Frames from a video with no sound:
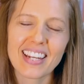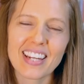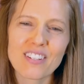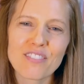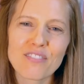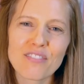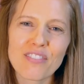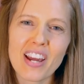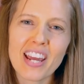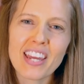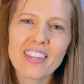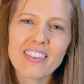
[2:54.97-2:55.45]

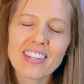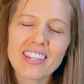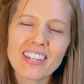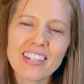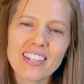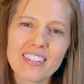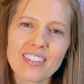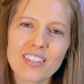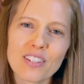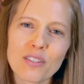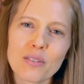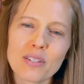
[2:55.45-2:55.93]
And
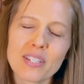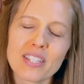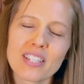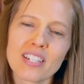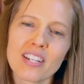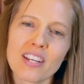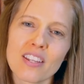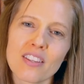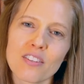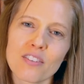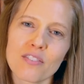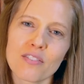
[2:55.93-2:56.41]
finally, there was
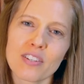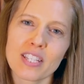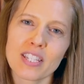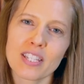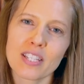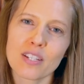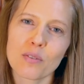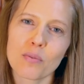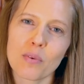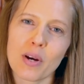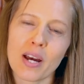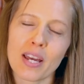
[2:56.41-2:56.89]
another
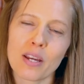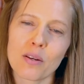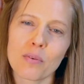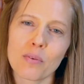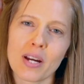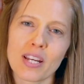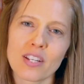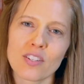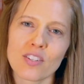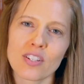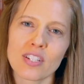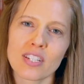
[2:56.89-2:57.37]
reason why
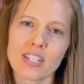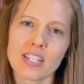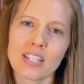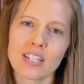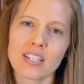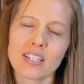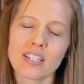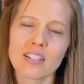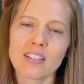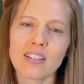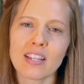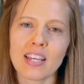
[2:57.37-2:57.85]

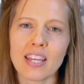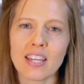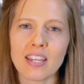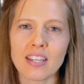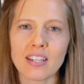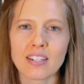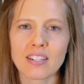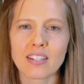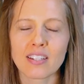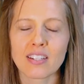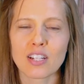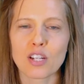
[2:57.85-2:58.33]
Washington
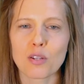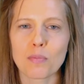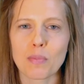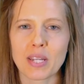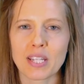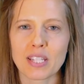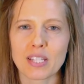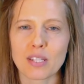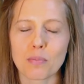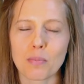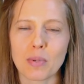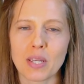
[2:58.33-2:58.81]
delayed an
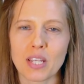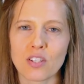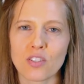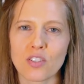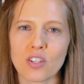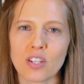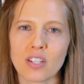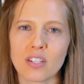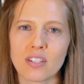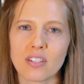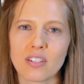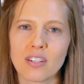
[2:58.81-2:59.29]

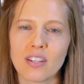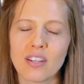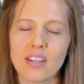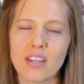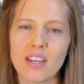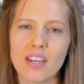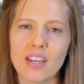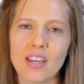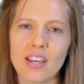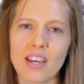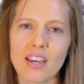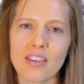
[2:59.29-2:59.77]
emancipation,
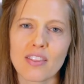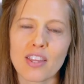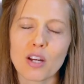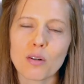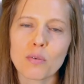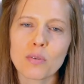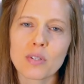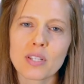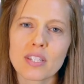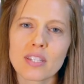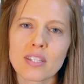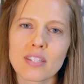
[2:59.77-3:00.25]
and
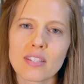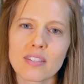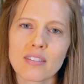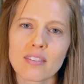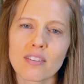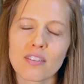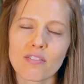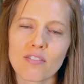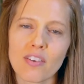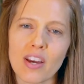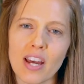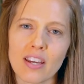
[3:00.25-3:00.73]
that was
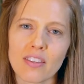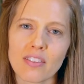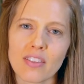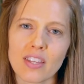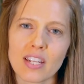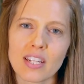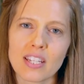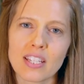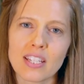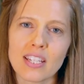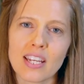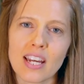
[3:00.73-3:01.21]
the fact
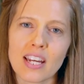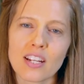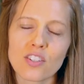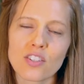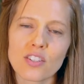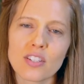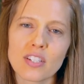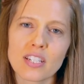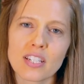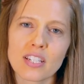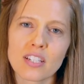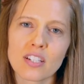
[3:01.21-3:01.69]
that he
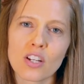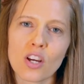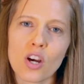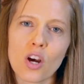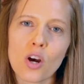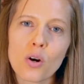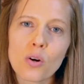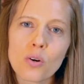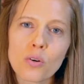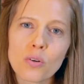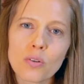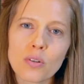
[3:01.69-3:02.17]
actually didn't
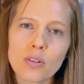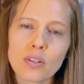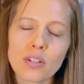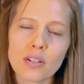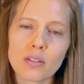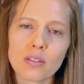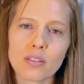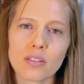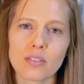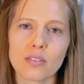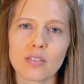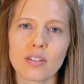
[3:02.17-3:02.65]

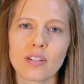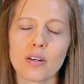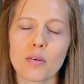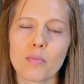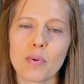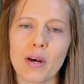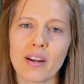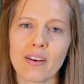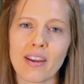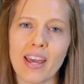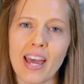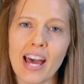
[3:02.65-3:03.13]
own
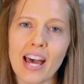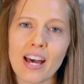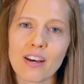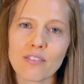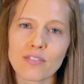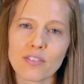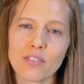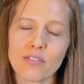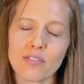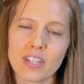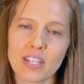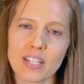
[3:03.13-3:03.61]
about
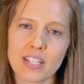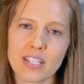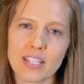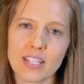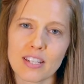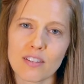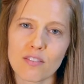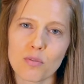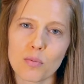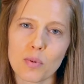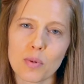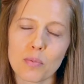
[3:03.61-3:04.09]
half of the
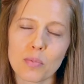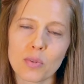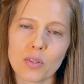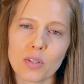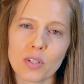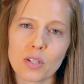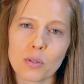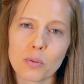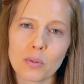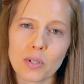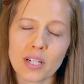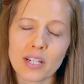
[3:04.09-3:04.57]
enslaved
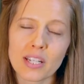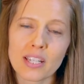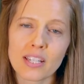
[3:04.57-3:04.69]
people who were